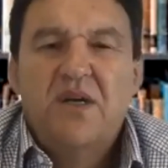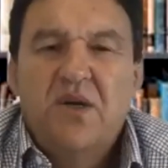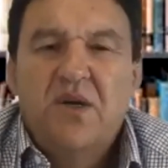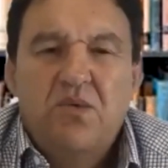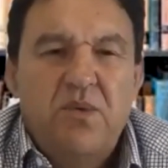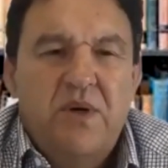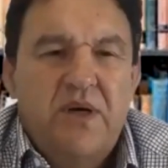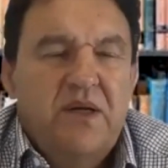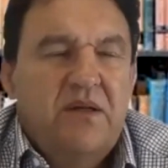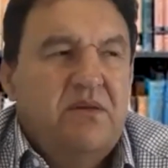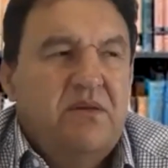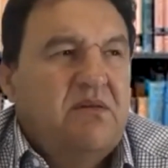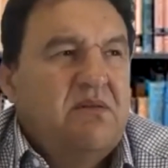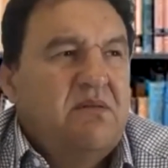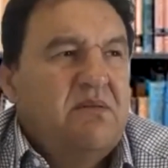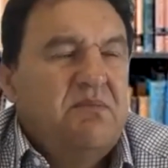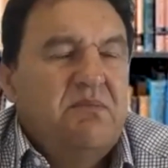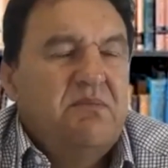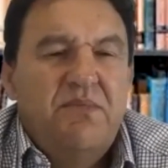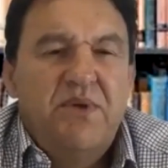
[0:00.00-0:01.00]
with,
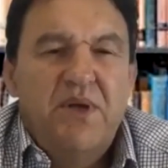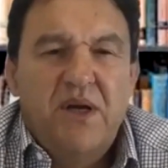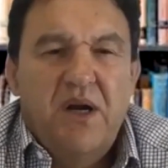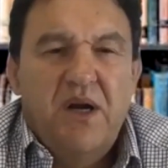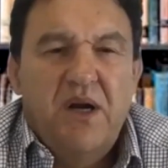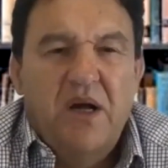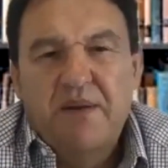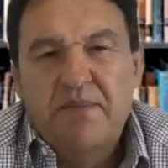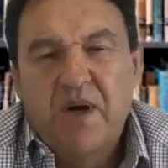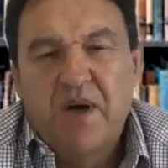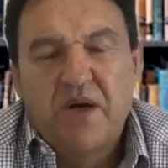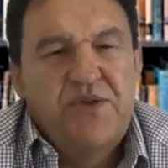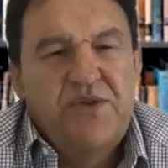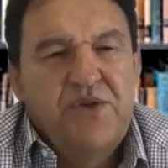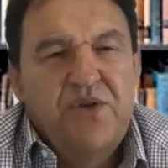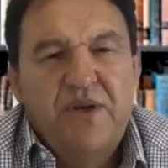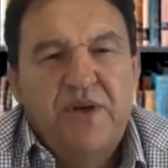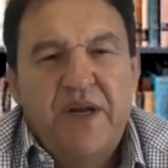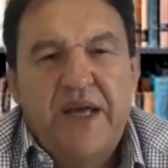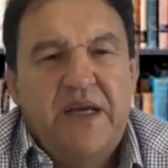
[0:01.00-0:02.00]
you know, the most
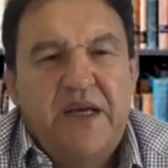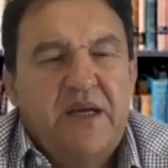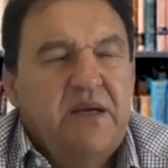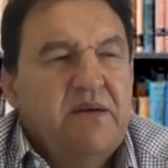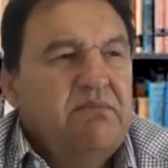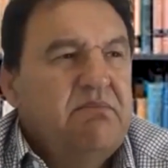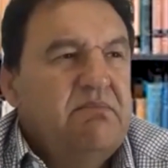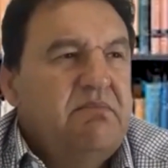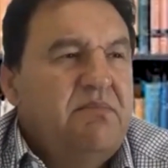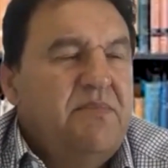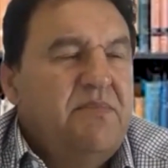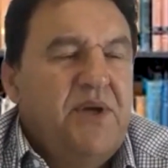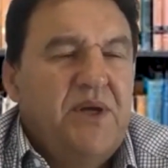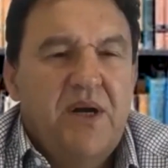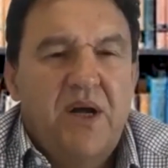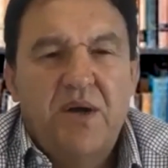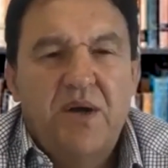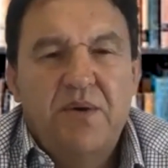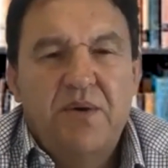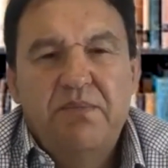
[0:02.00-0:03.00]
unique, you
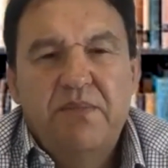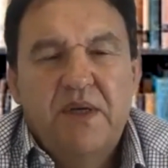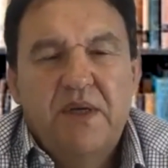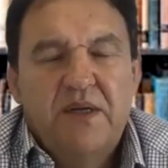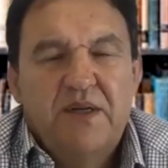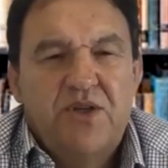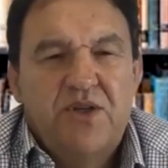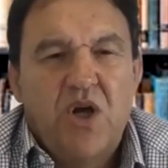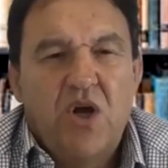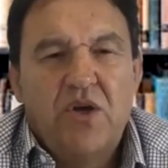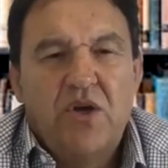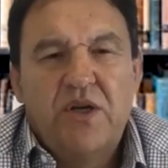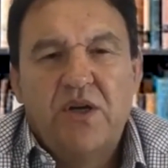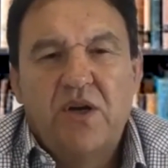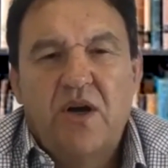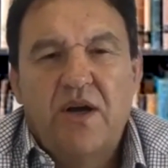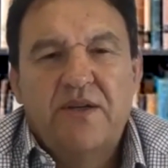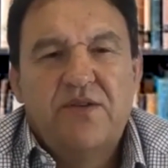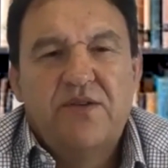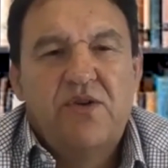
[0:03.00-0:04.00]
know,
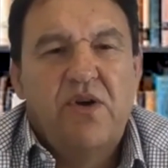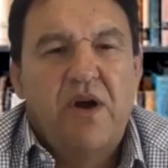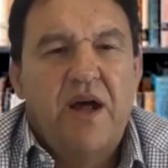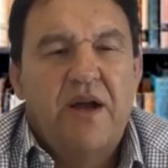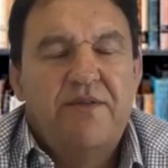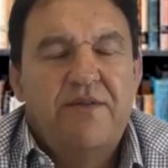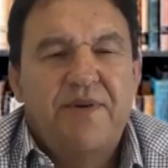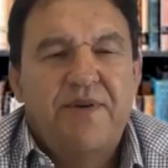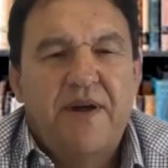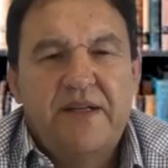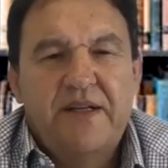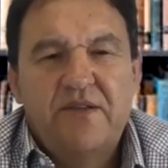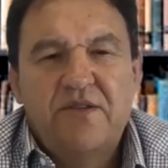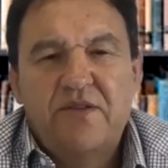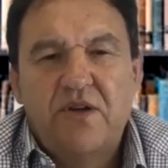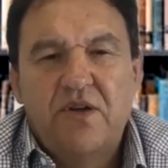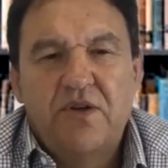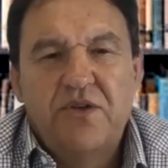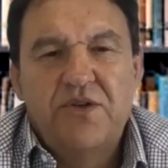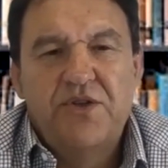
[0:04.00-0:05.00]
tokenized crowdfunding
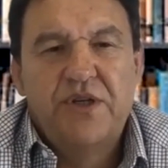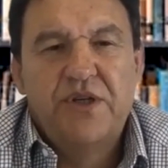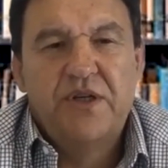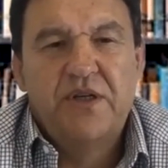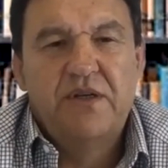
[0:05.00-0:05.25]
solution